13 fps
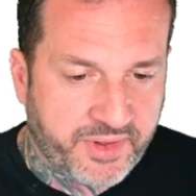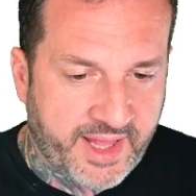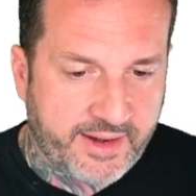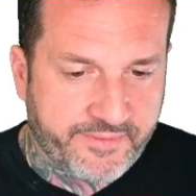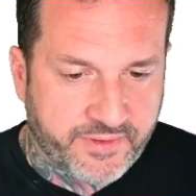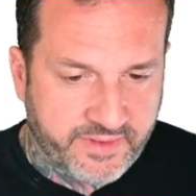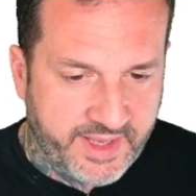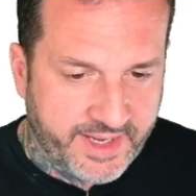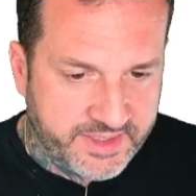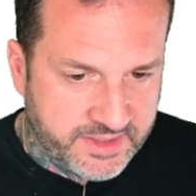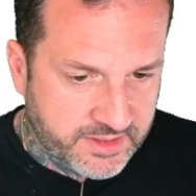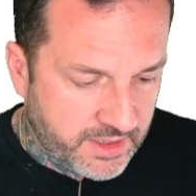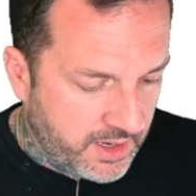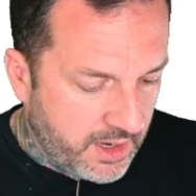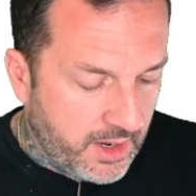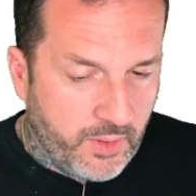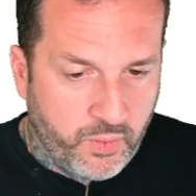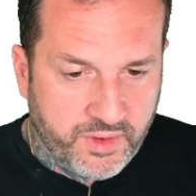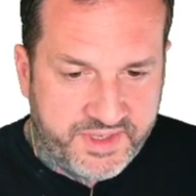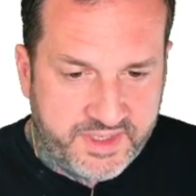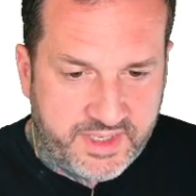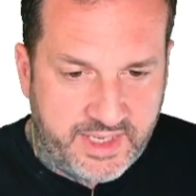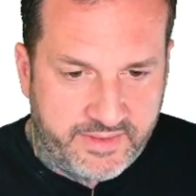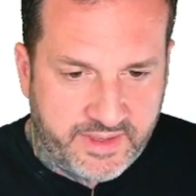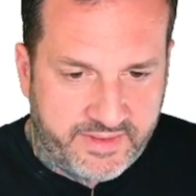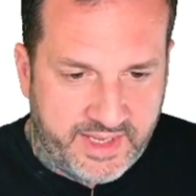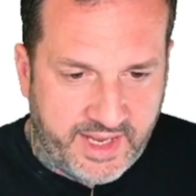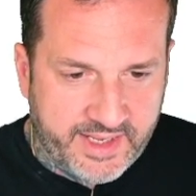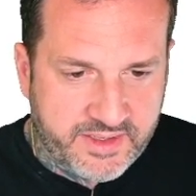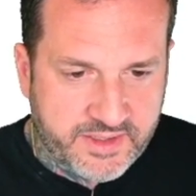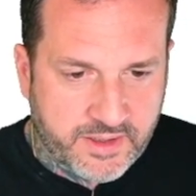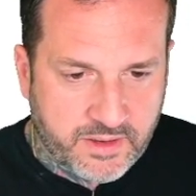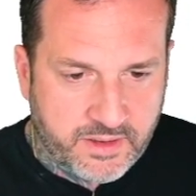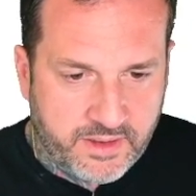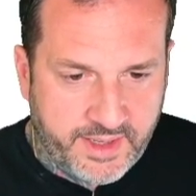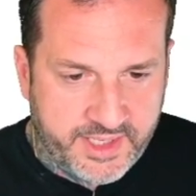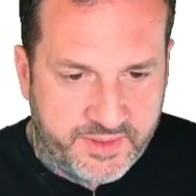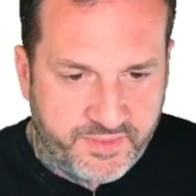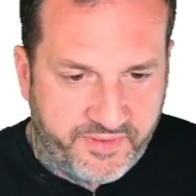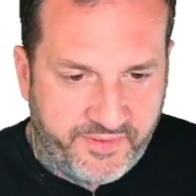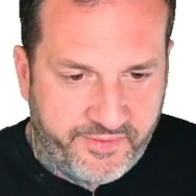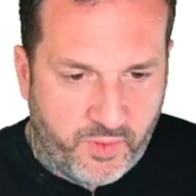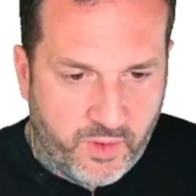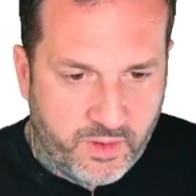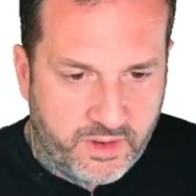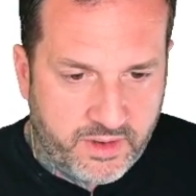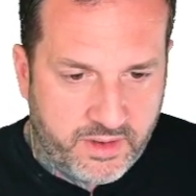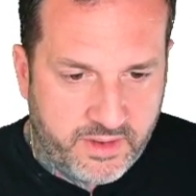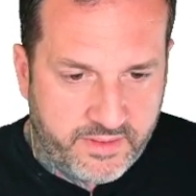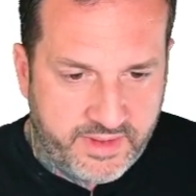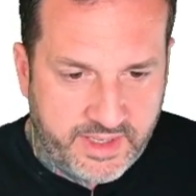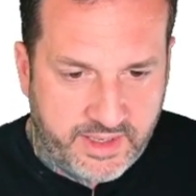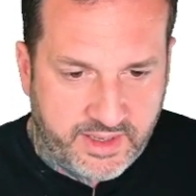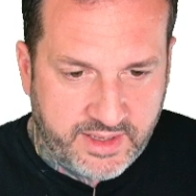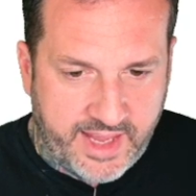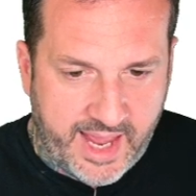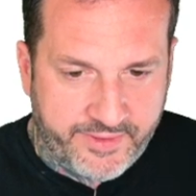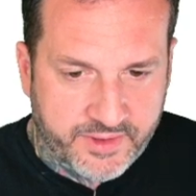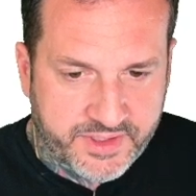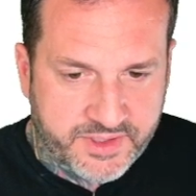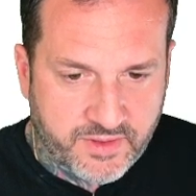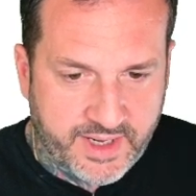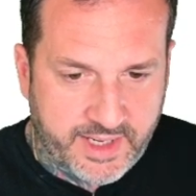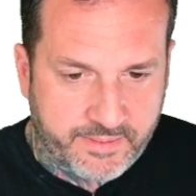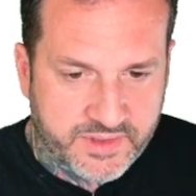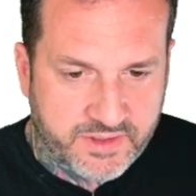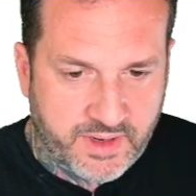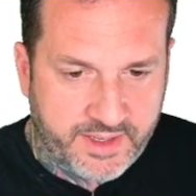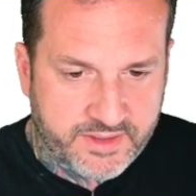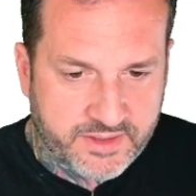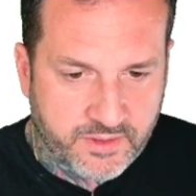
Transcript: plan for this, we'll see that the insert is before the gather streams, right?